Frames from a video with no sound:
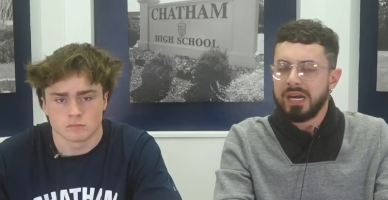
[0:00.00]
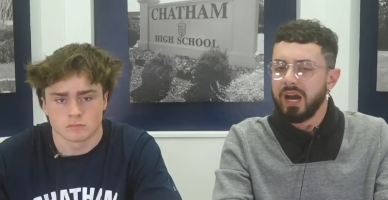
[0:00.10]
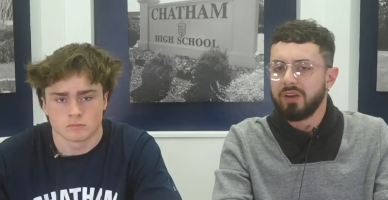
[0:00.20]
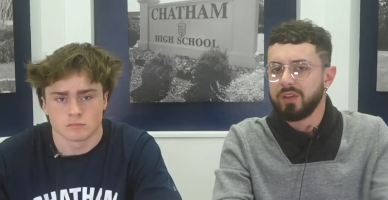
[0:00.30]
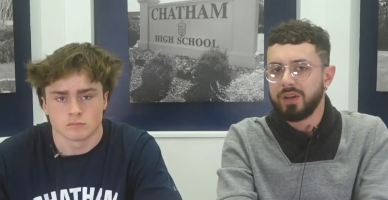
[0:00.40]

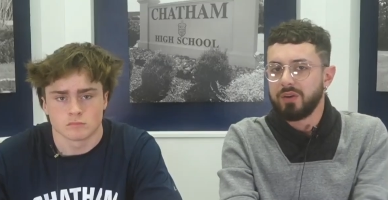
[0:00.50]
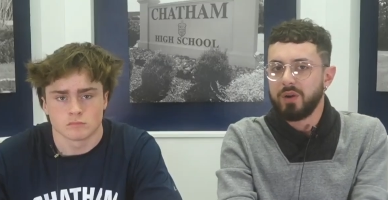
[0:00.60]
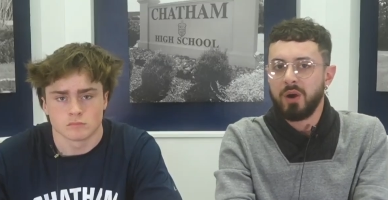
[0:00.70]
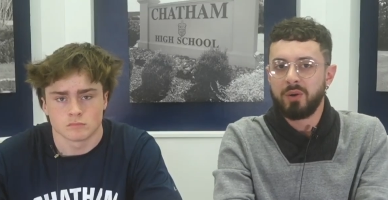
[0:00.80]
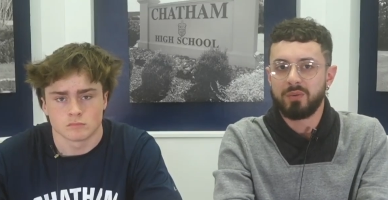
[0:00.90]
Speaker 1: really don't know
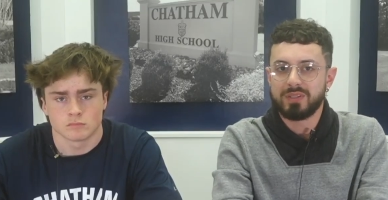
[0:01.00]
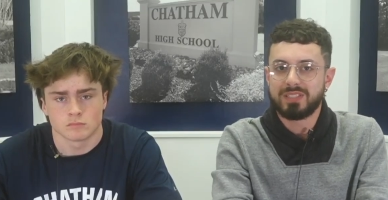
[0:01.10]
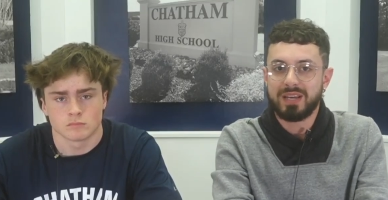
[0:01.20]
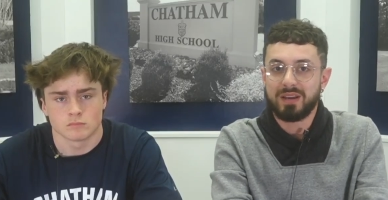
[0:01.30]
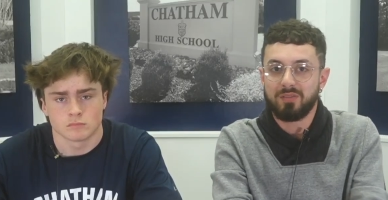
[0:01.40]
what's
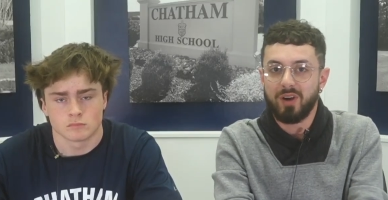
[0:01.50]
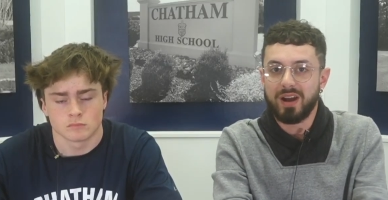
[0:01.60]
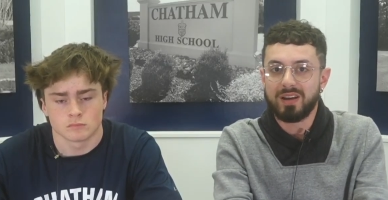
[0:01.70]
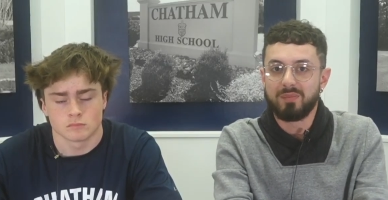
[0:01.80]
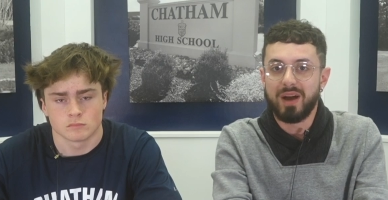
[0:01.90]
taking Ryan
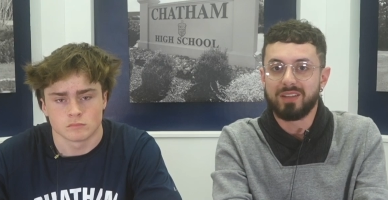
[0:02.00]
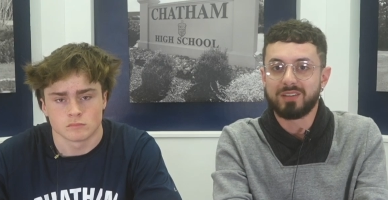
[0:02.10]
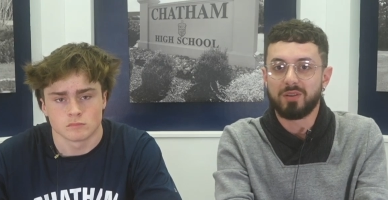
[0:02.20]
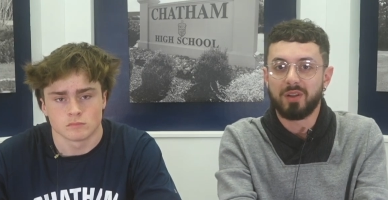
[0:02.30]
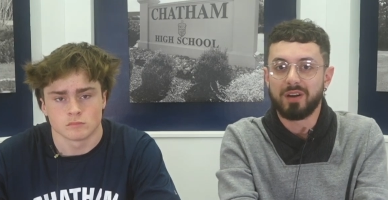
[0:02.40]
and Molly
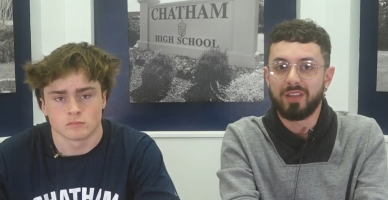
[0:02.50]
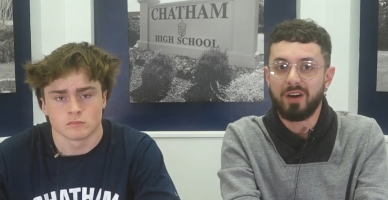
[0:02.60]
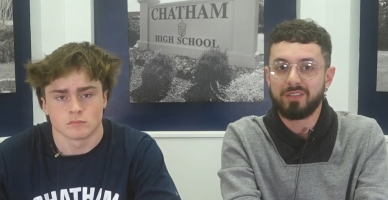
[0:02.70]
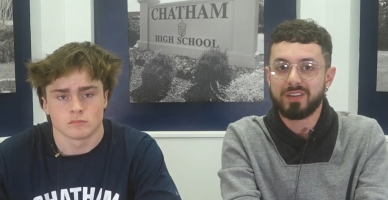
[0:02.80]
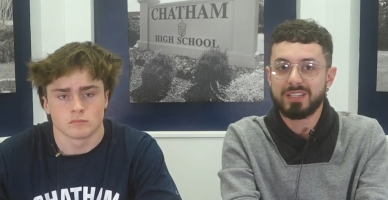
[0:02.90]
so long in the
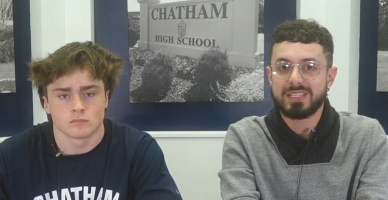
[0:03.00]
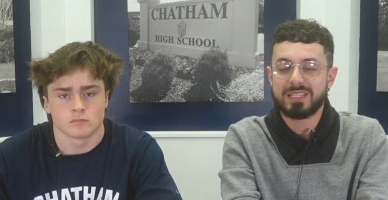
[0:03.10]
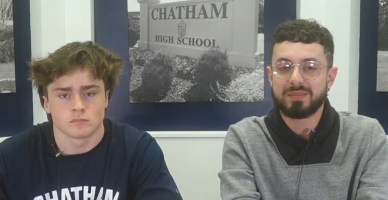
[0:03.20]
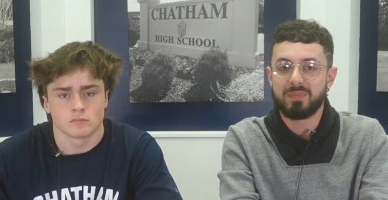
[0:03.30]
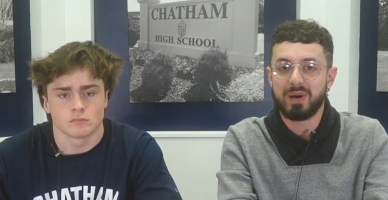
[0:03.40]
office,
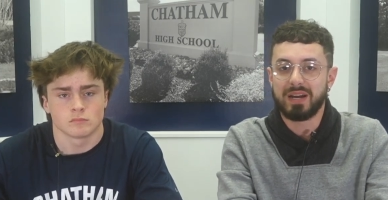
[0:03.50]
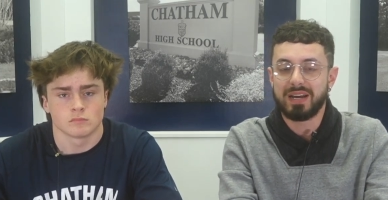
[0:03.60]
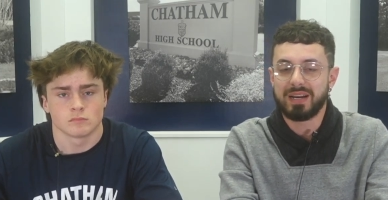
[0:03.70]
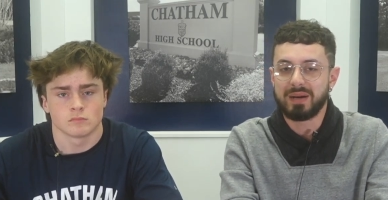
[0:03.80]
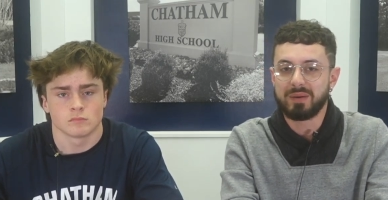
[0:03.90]

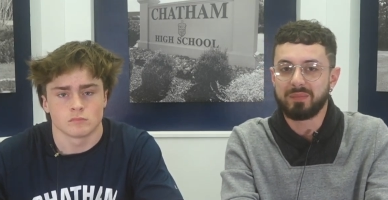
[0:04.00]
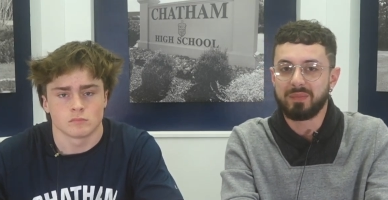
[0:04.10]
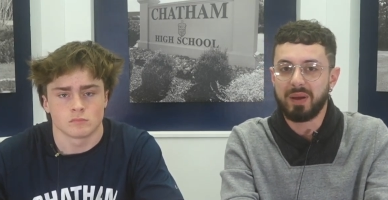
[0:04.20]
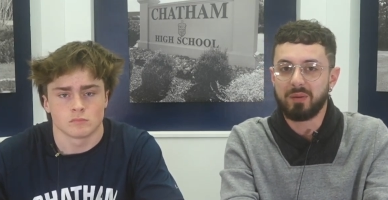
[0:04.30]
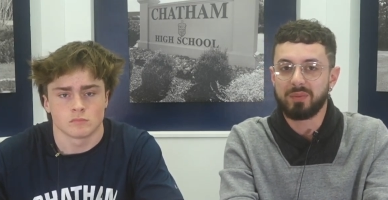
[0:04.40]
but um, I
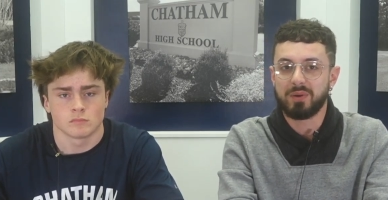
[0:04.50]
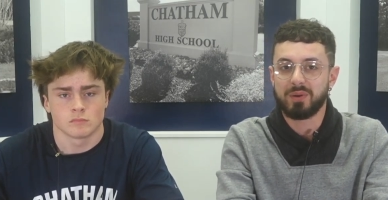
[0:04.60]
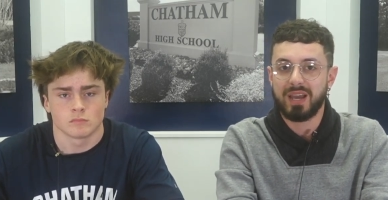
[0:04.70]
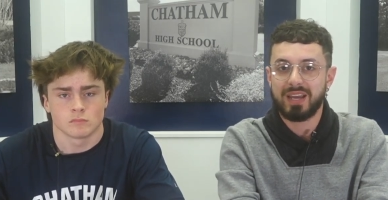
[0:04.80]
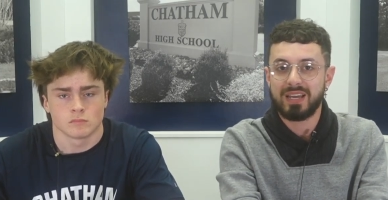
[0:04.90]
hope they're
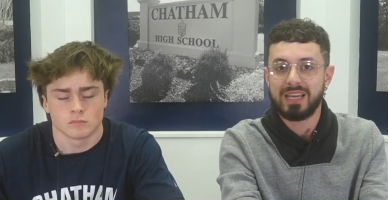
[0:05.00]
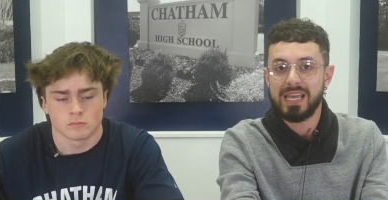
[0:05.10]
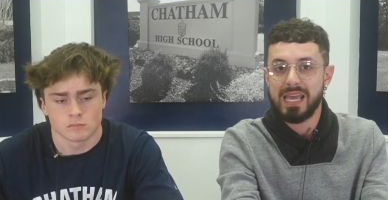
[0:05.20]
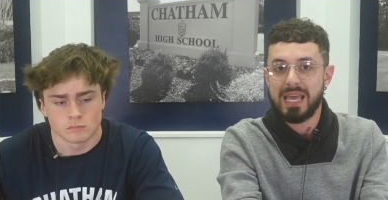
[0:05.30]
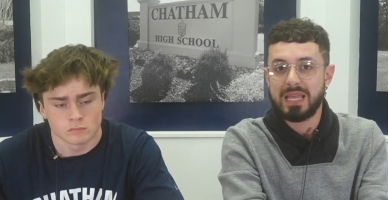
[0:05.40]
okay.
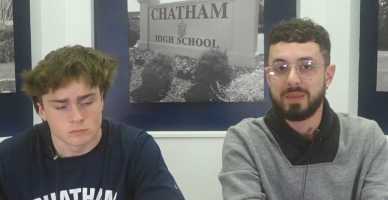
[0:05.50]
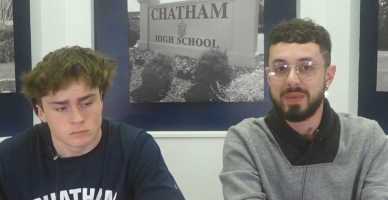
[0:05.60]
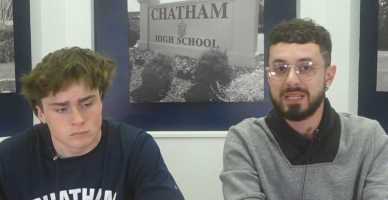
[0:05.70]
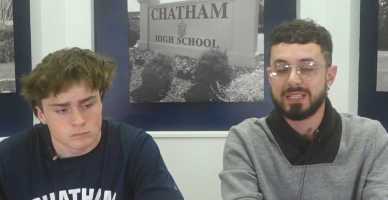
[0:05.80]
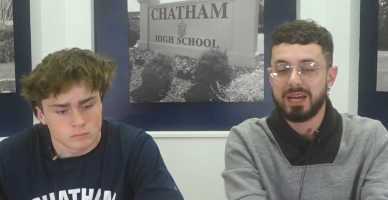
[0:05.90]
In the
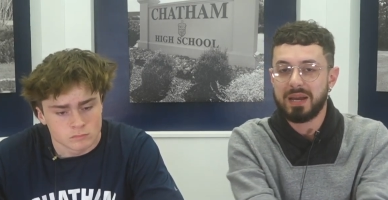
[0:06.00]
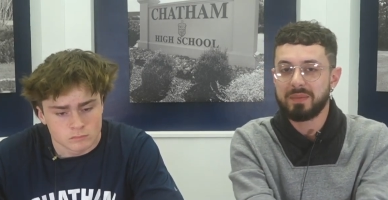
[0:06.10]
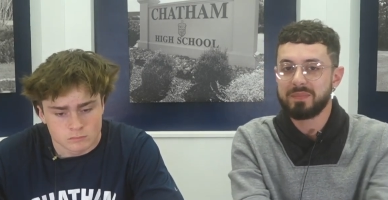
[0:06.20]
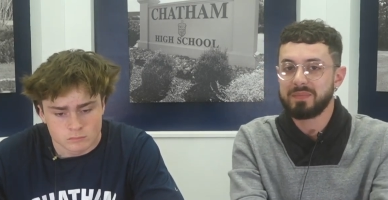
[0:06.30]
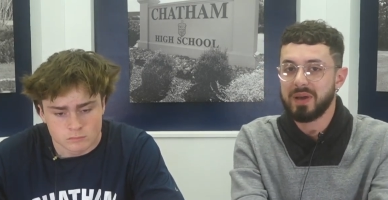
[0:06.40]

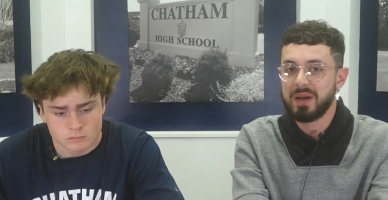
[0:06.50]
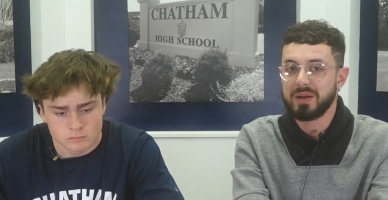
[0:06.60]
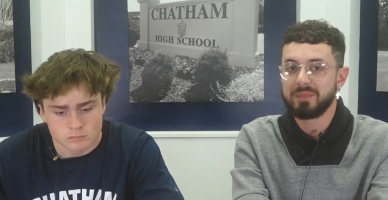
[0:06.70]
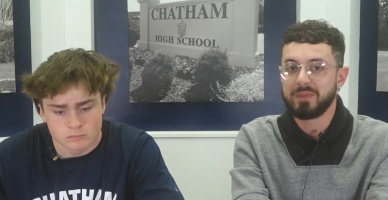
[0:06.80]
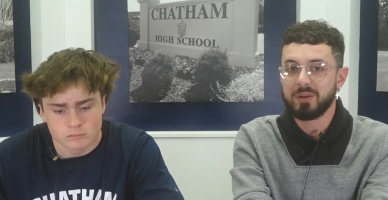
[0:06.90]
meantime,
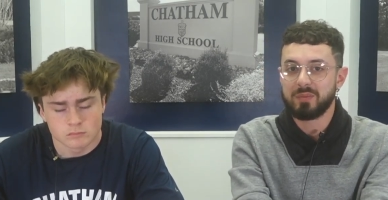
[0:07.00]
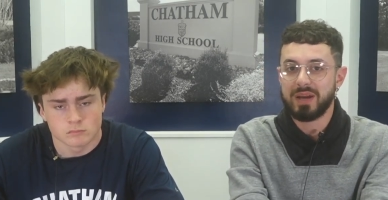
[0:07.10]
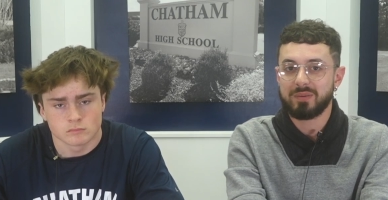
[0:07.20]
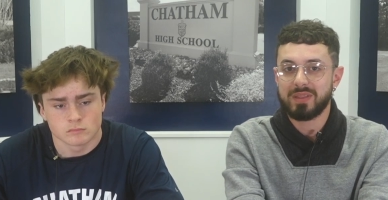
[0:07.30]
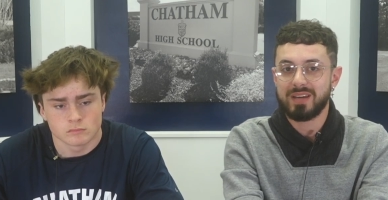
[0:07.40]
um, you're back
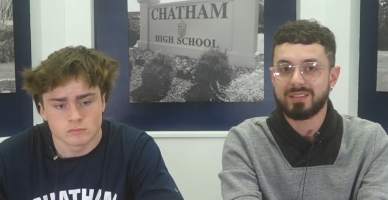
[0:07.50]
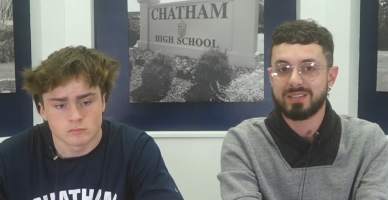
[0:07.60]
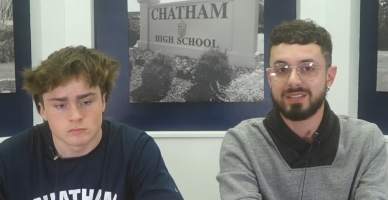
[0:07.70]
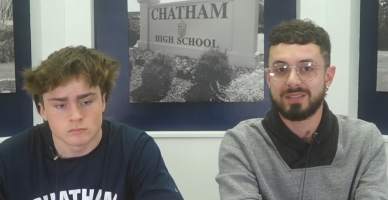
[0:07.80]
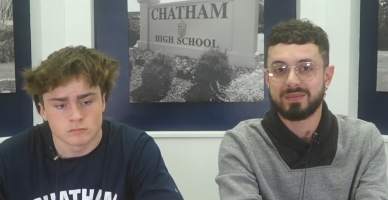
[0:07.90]
with
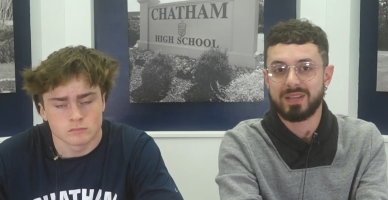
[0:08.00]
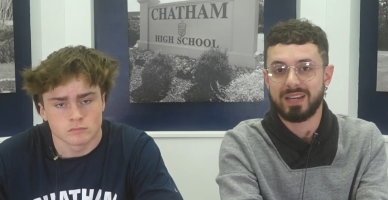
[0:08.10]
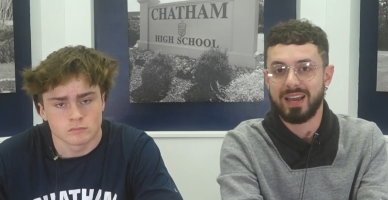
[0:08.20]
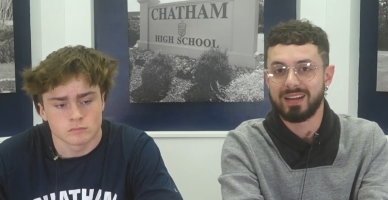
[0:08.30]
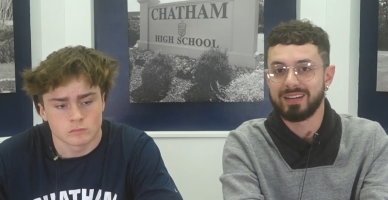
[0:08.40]
us
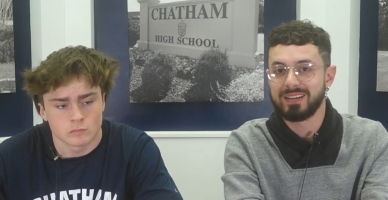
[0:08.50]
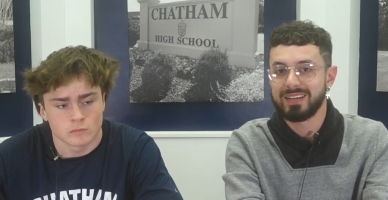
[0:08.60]
again.